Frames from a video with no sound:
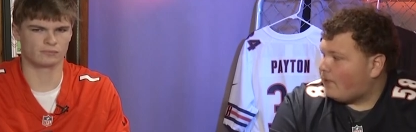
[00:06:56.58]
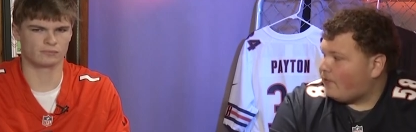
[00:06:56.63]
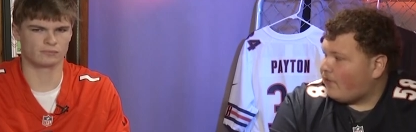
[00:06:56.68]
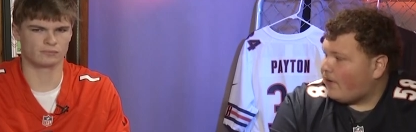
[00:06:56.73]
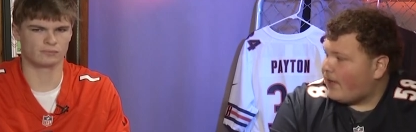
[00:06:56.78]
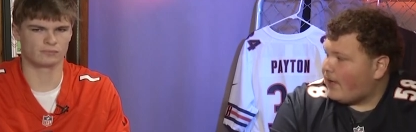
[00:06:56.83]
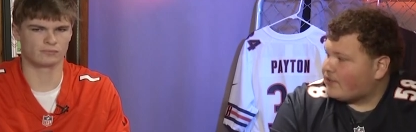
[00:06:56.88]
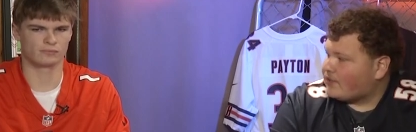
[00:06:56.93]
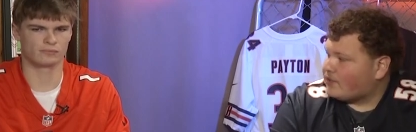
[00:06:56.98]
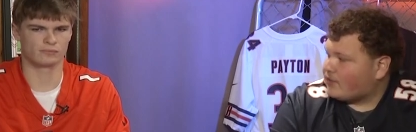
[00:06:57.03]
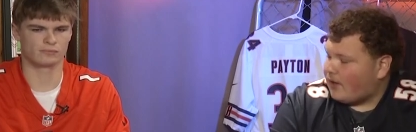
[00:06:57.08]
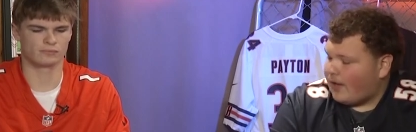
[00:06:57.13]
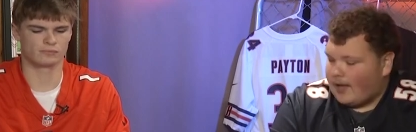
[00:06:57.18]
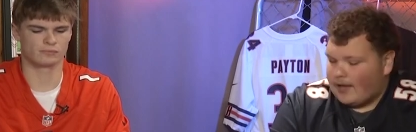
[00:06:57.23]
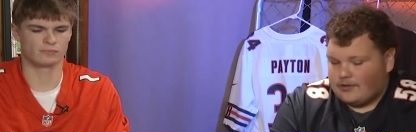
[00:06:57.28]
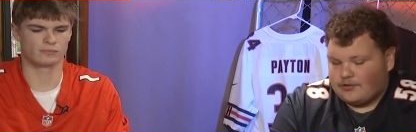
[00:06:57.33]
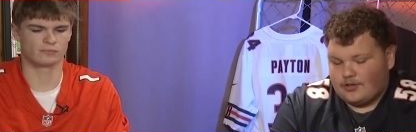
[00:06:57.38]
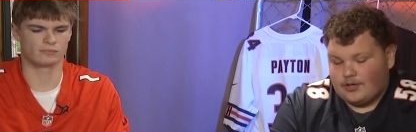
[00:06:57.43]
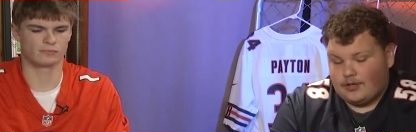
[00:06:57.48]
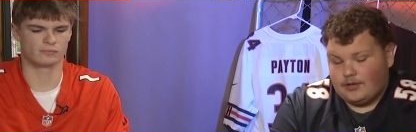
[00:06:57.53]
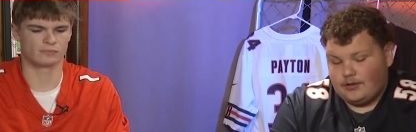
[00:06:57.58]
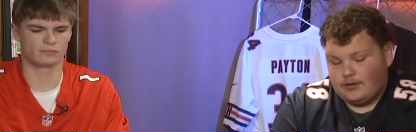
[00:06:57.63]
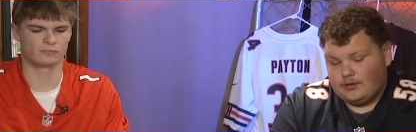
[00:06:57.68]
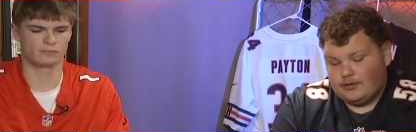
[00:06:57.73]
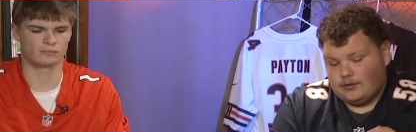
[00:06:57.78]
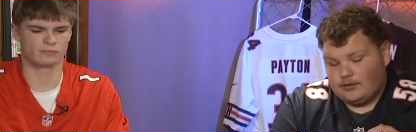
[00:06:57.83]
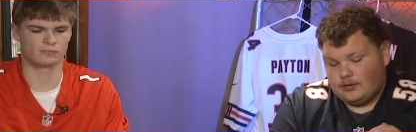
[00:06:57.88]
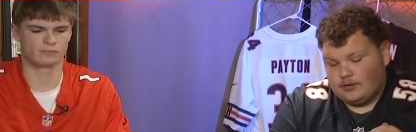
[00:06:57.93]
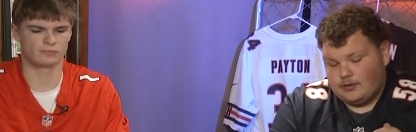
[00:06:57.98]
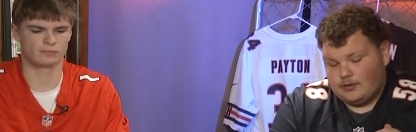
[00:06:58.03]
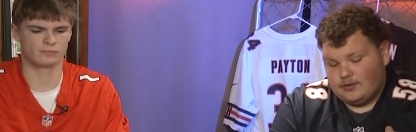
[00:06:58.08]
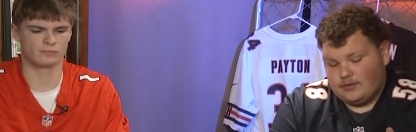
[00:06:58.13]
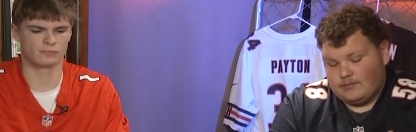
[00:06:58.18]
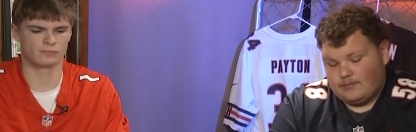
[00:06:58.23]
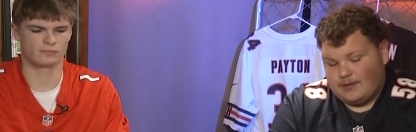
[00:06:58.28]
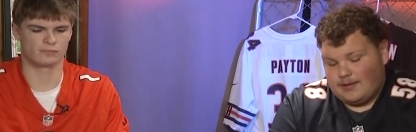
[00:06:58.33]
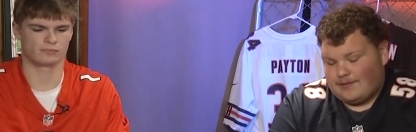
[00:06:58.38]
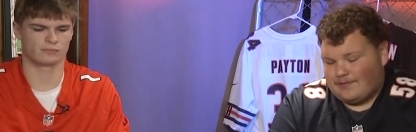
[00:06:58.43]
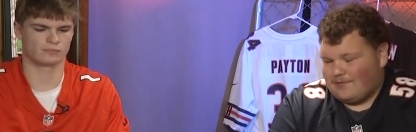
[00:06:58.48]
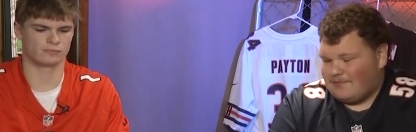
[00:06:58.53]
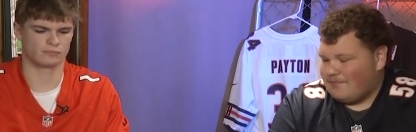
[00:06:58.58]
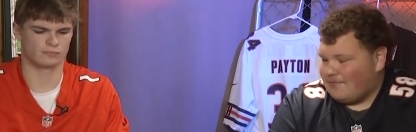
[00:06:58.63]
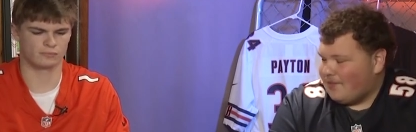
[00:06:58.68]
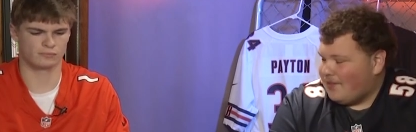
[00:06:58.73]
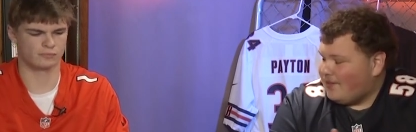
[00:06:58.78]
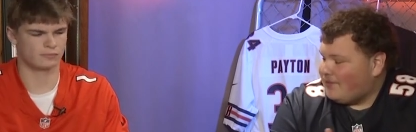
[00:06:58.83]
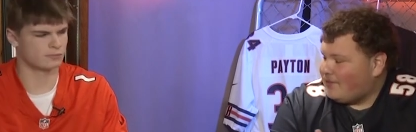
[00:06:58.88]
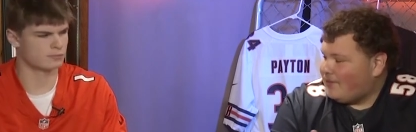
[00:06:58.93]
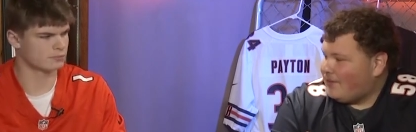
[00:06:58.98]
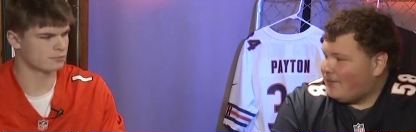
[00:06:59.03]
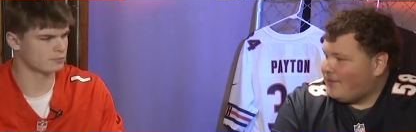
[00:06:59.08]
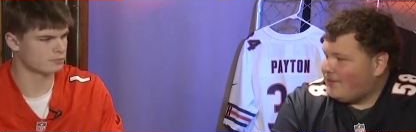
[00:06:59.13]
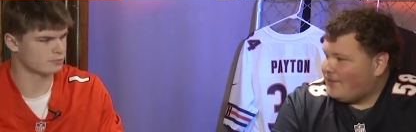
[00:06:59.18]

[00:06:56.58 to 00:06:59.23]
Speaker 1: flashes last year, and this year